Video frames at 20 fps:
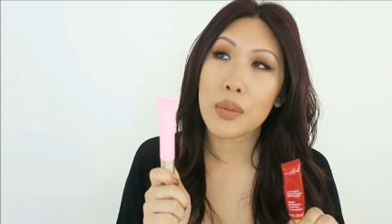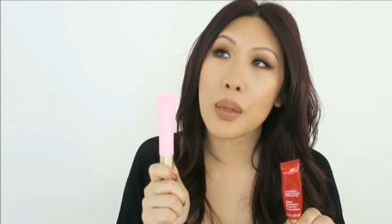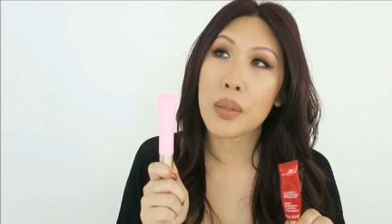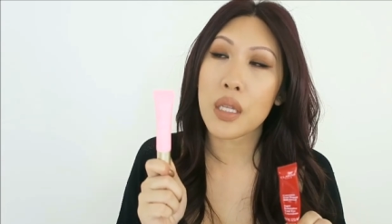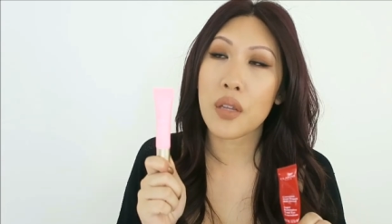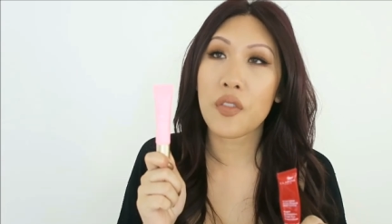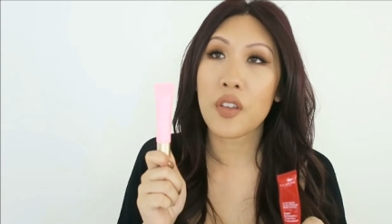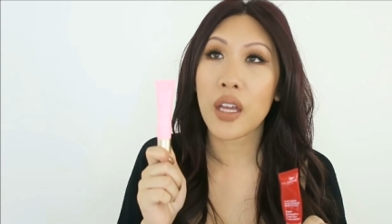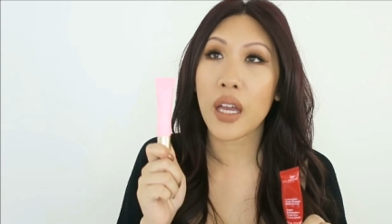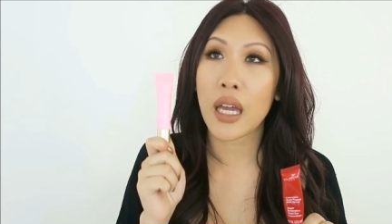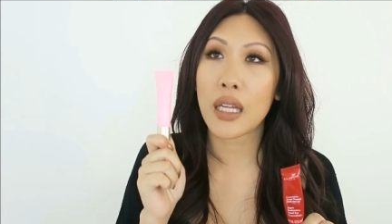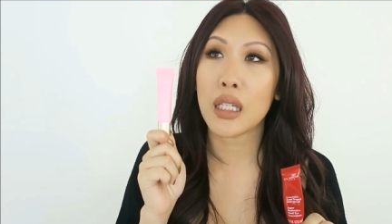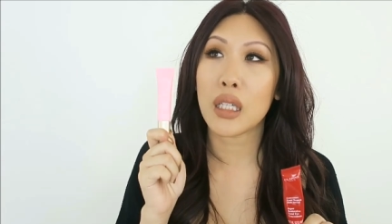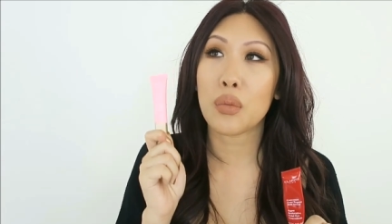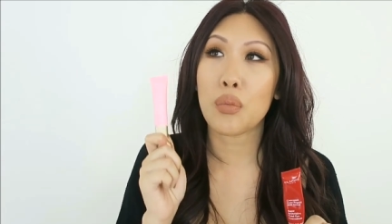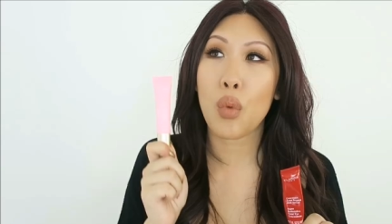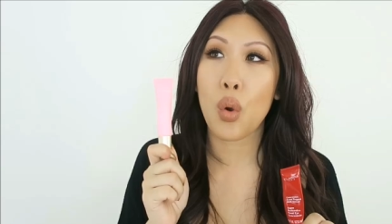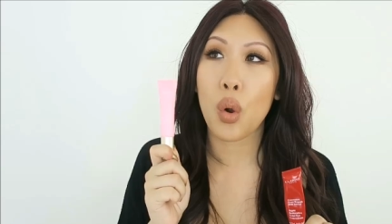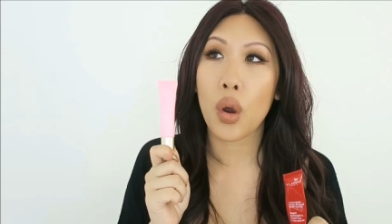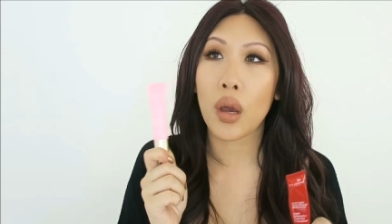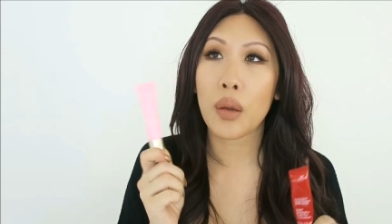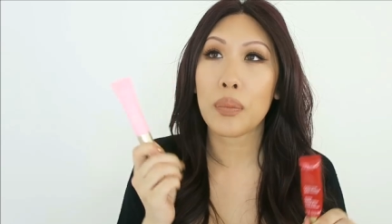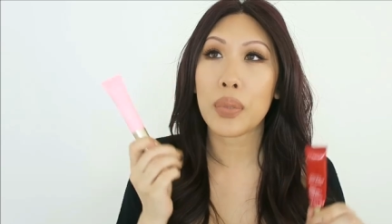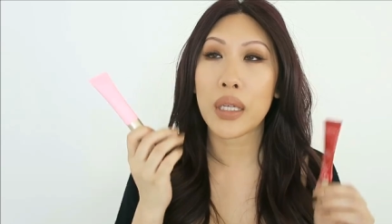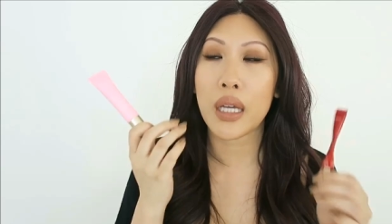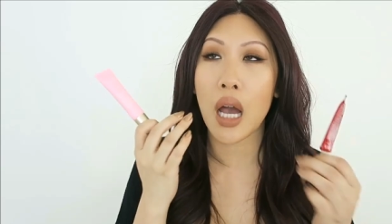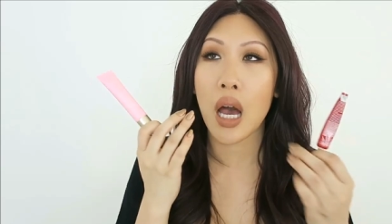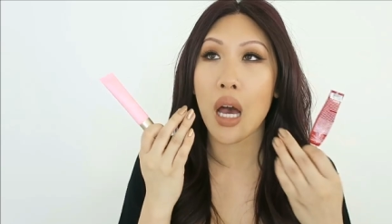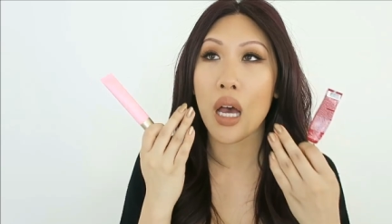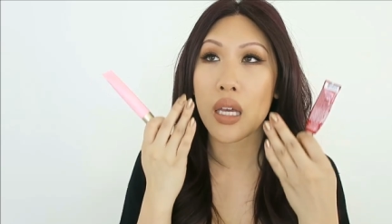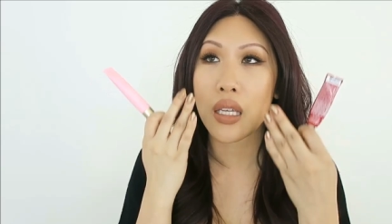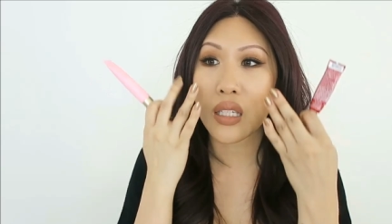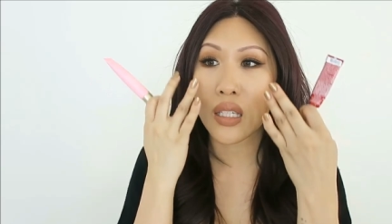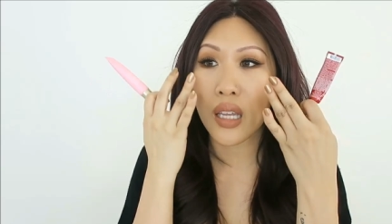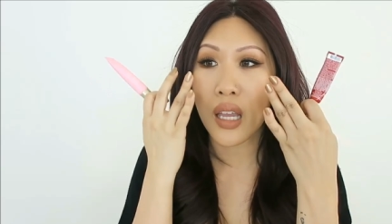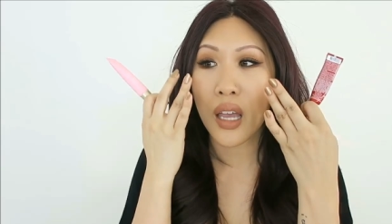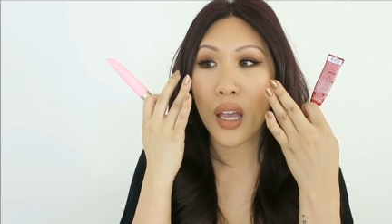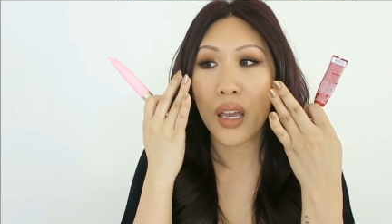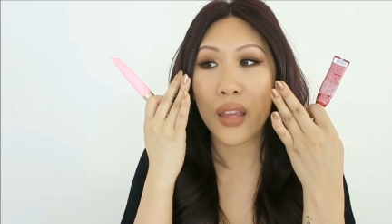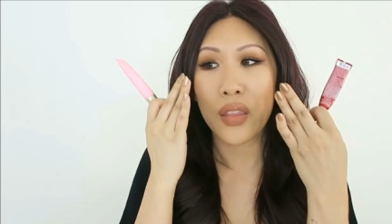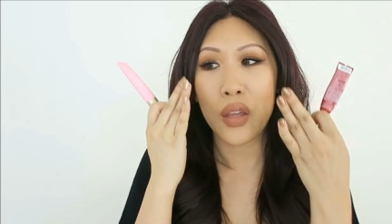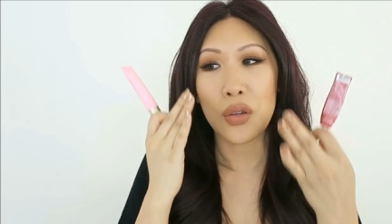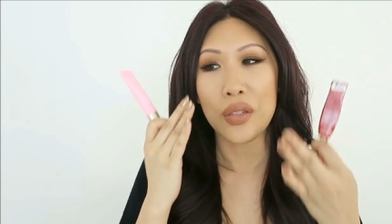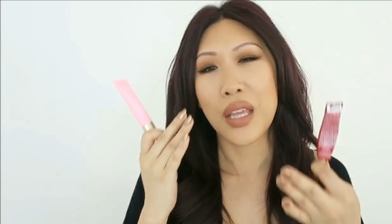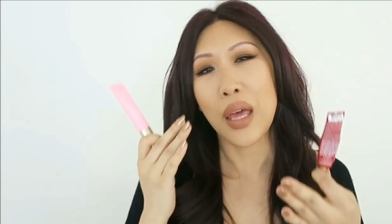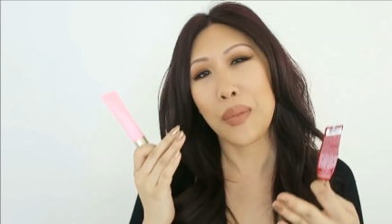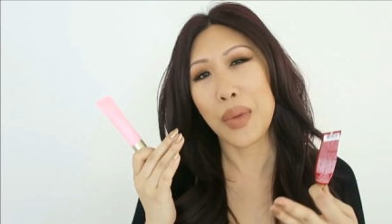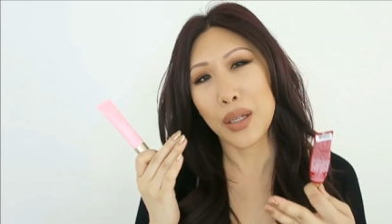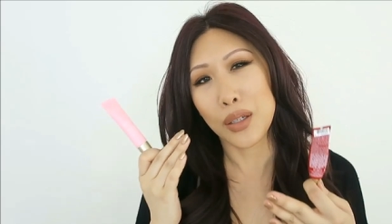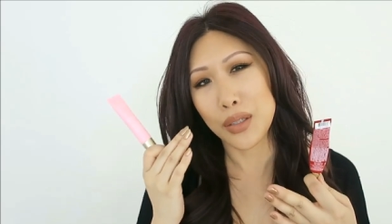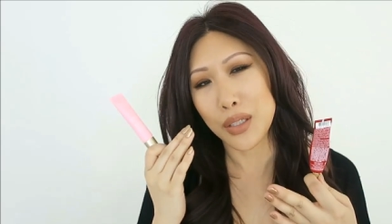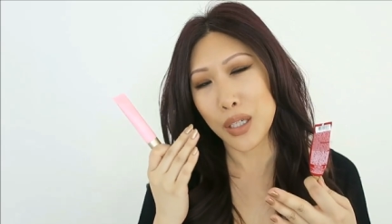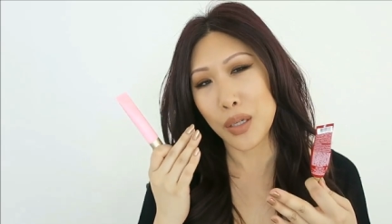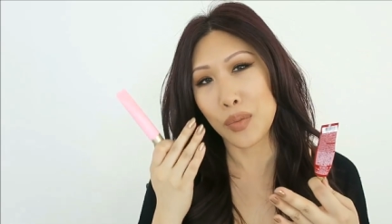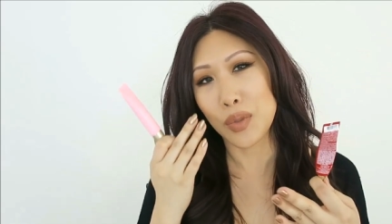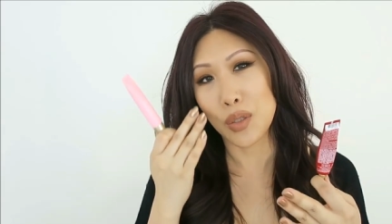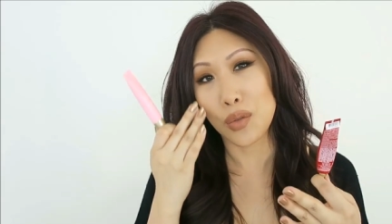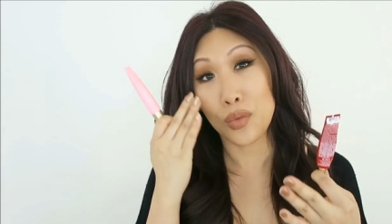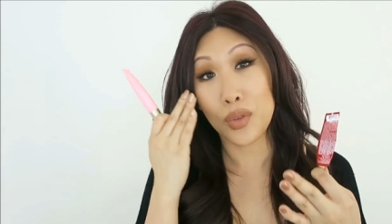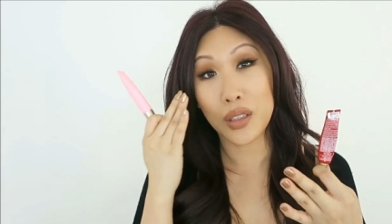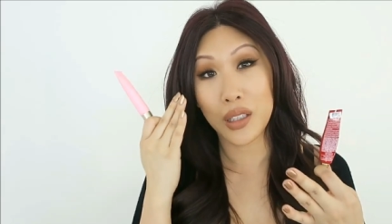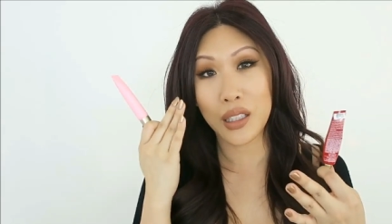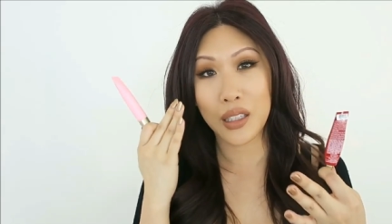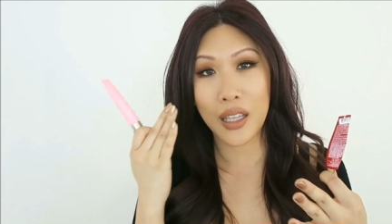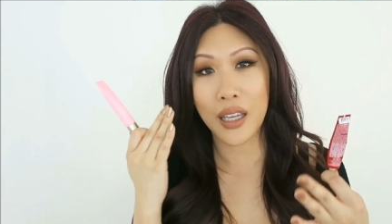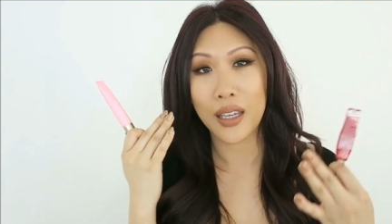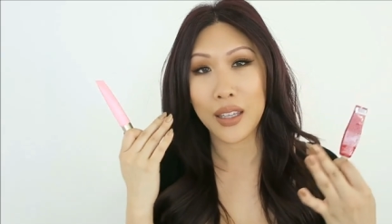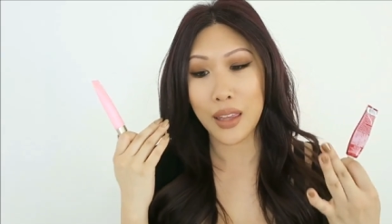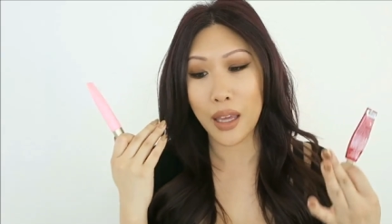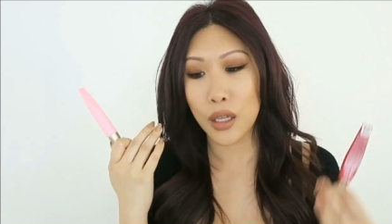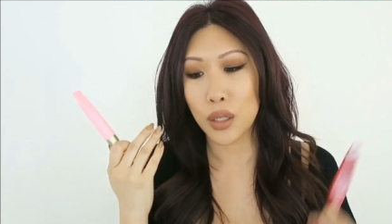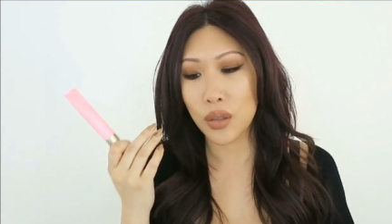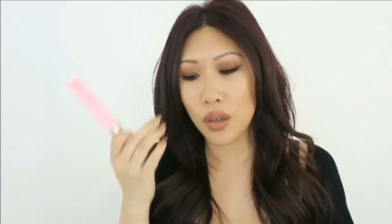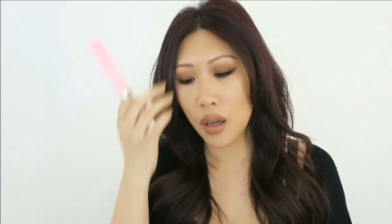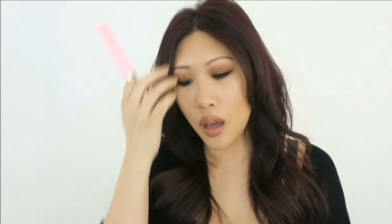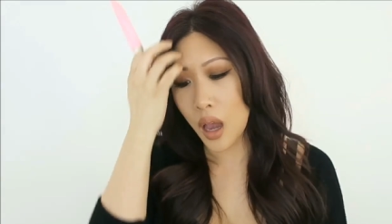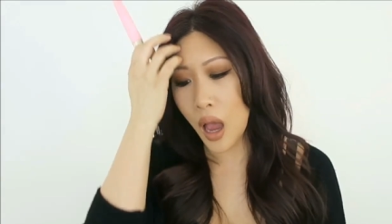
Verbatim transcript: sometimes I feel like I need more because there's that metal tip and you really like that.